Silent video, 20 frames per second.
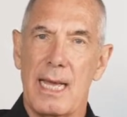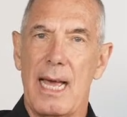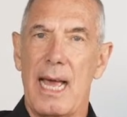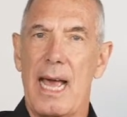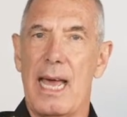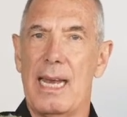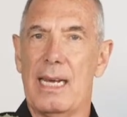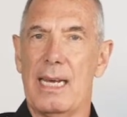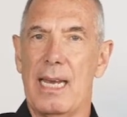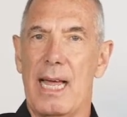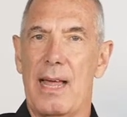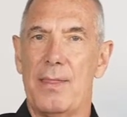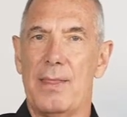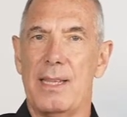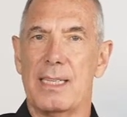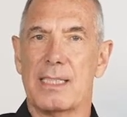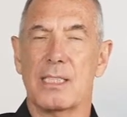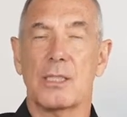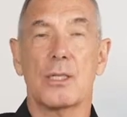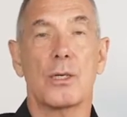and let
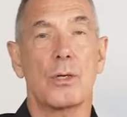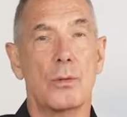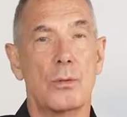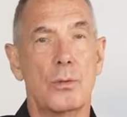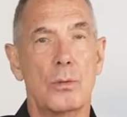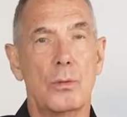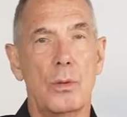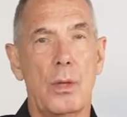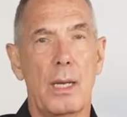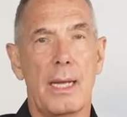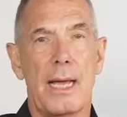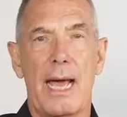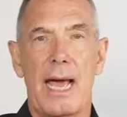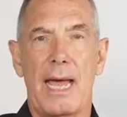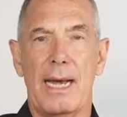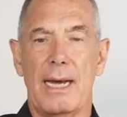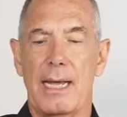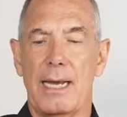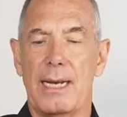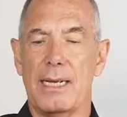this cool
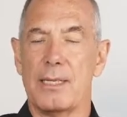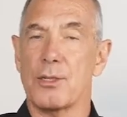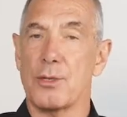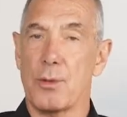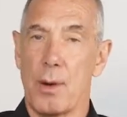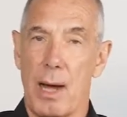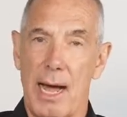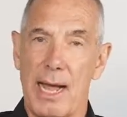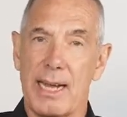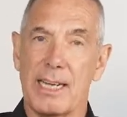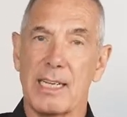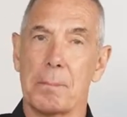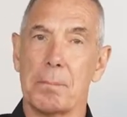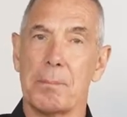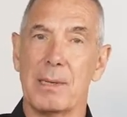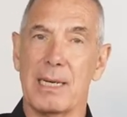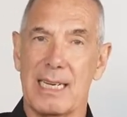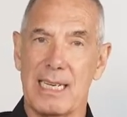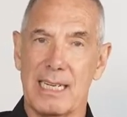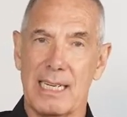and let it dry
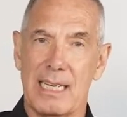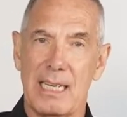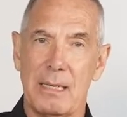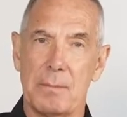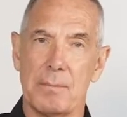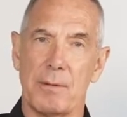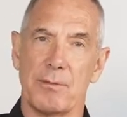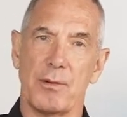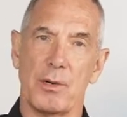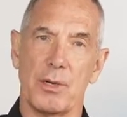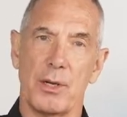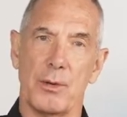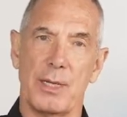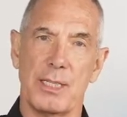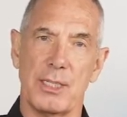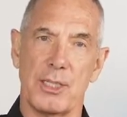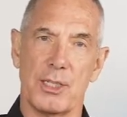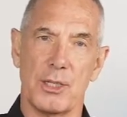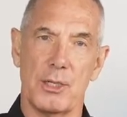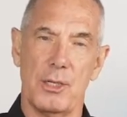completely before you
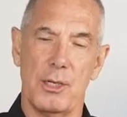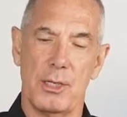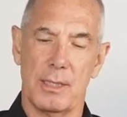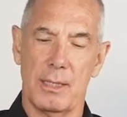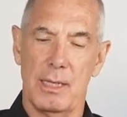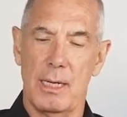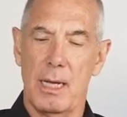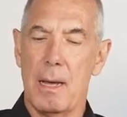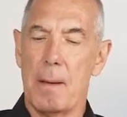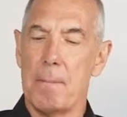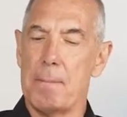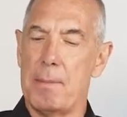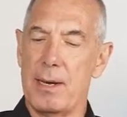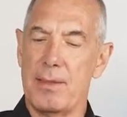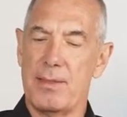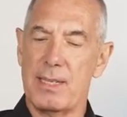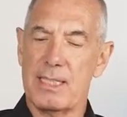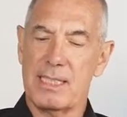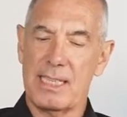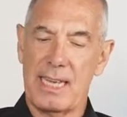insert. But
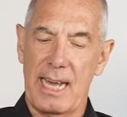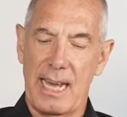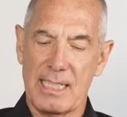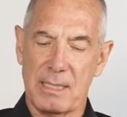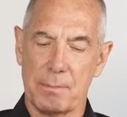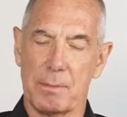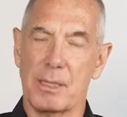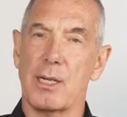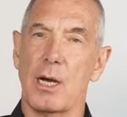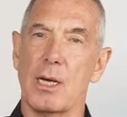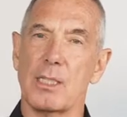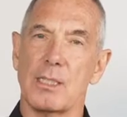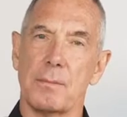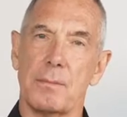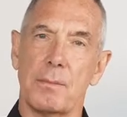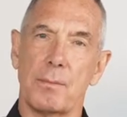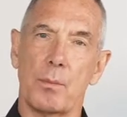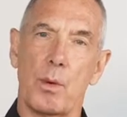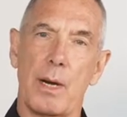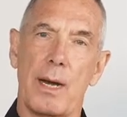in this case, because
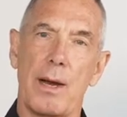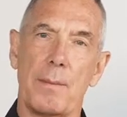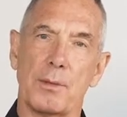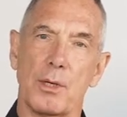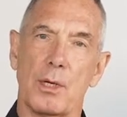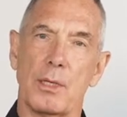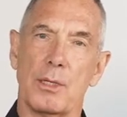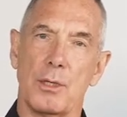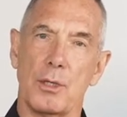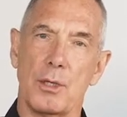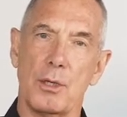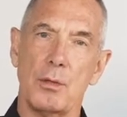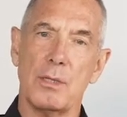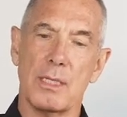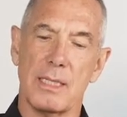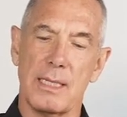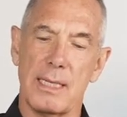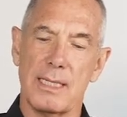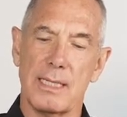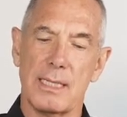of where I'm going to
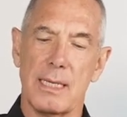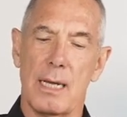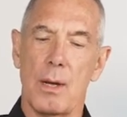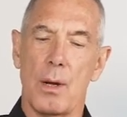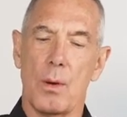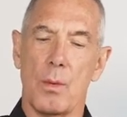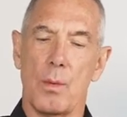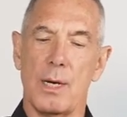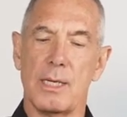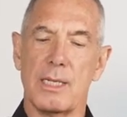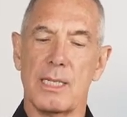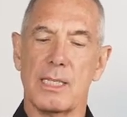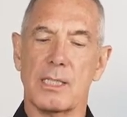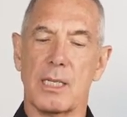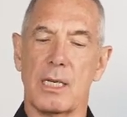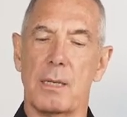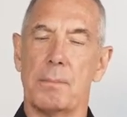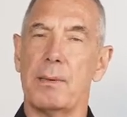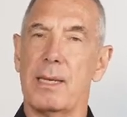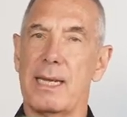use this, we're just
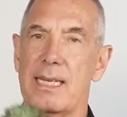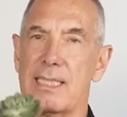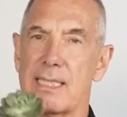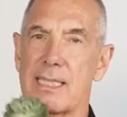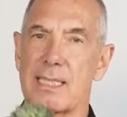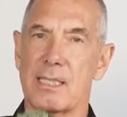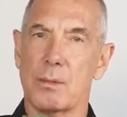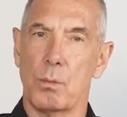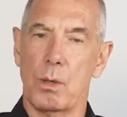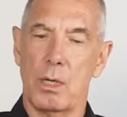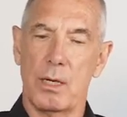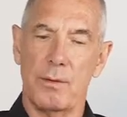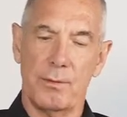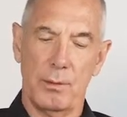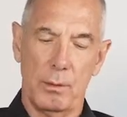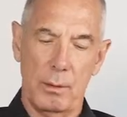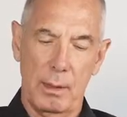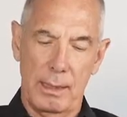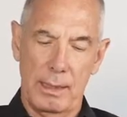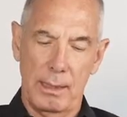going to place this
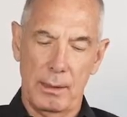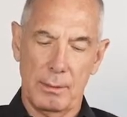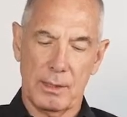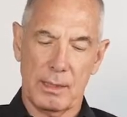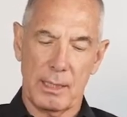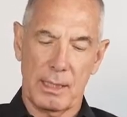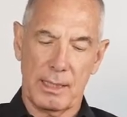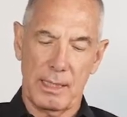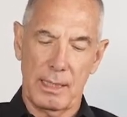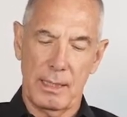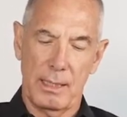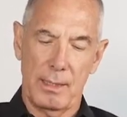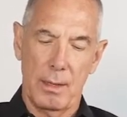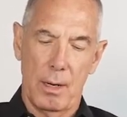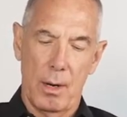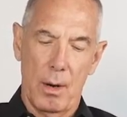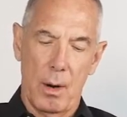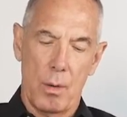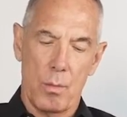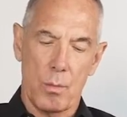wonderful little succulent
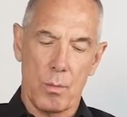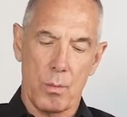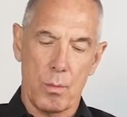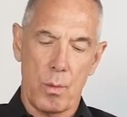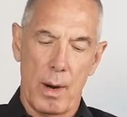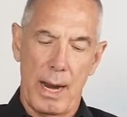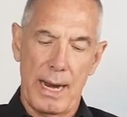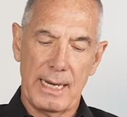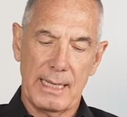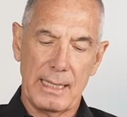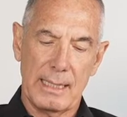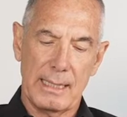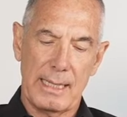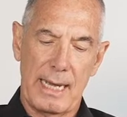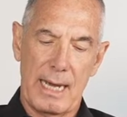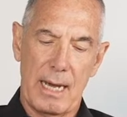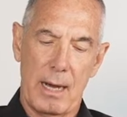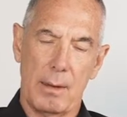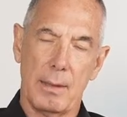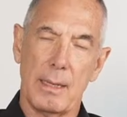right
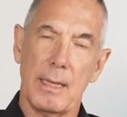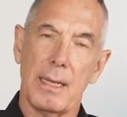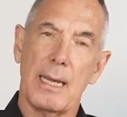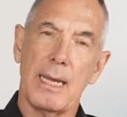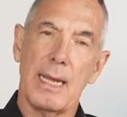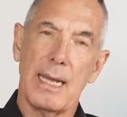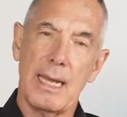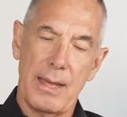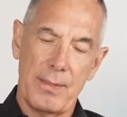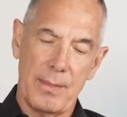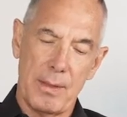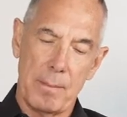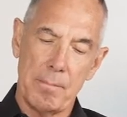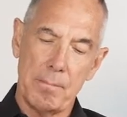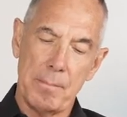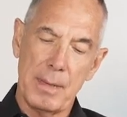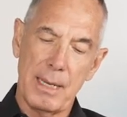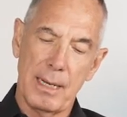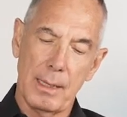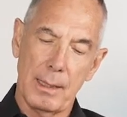down in the
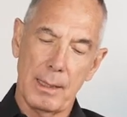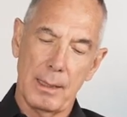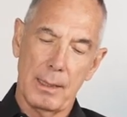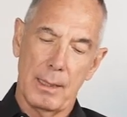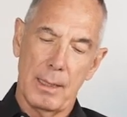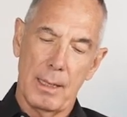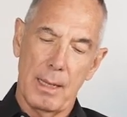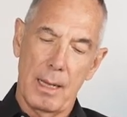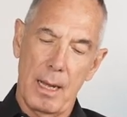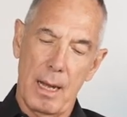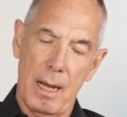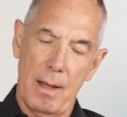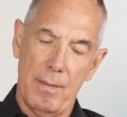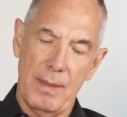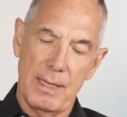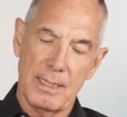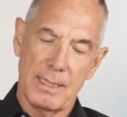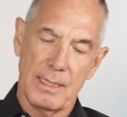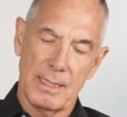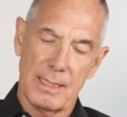middle of
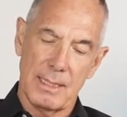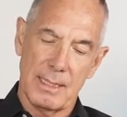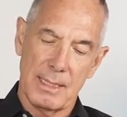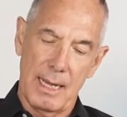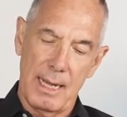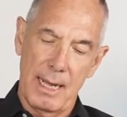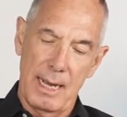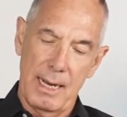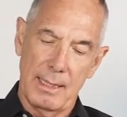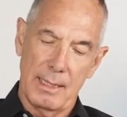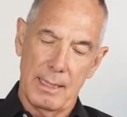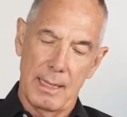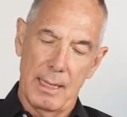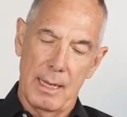this design.